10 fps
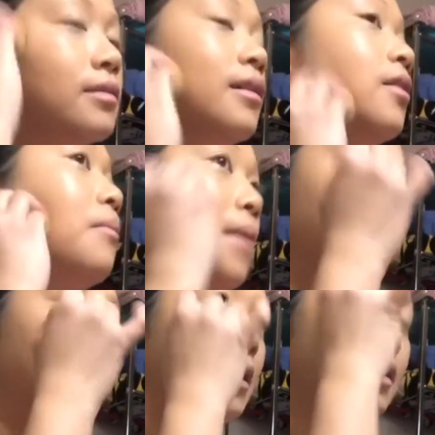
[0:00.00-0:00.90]
I don't
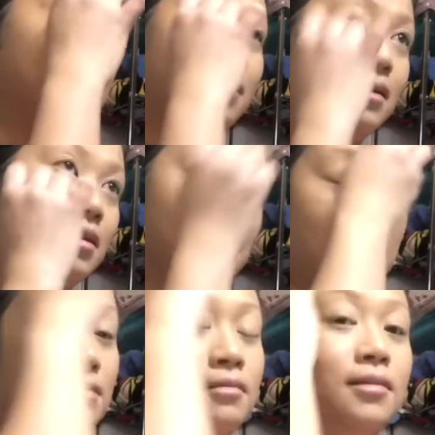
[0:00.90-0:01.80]
mind it, because,
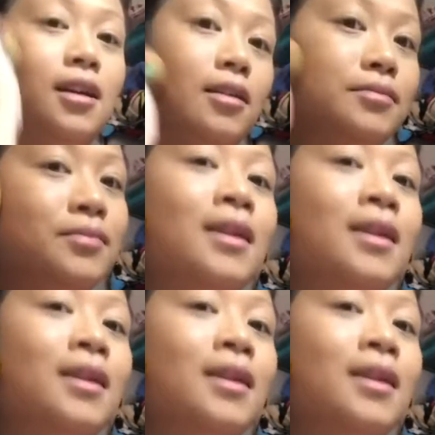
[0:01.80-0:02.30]
you know,